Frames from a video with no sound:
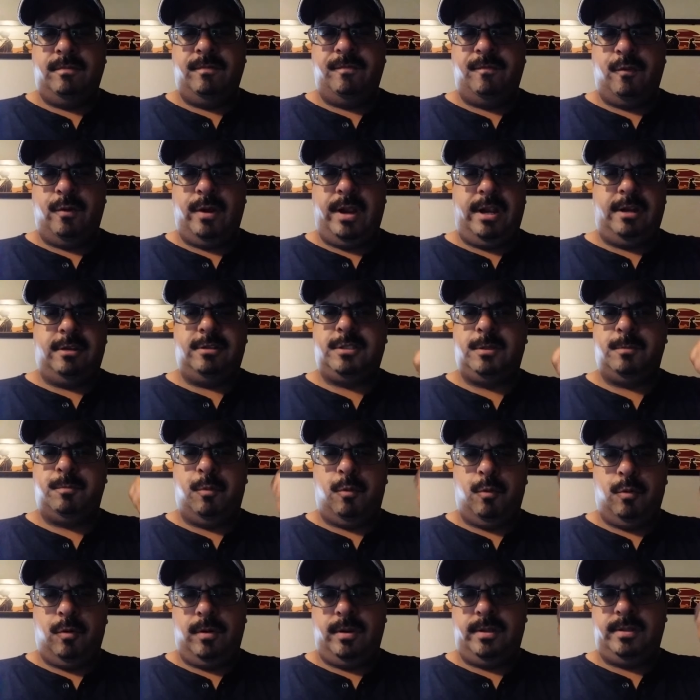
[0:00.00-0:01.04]
for air
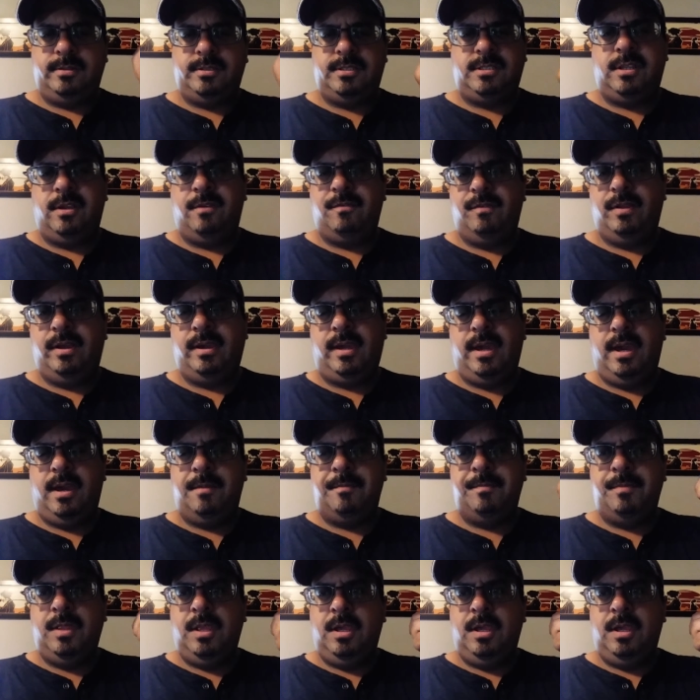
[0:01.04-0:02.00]
support and stuff like that,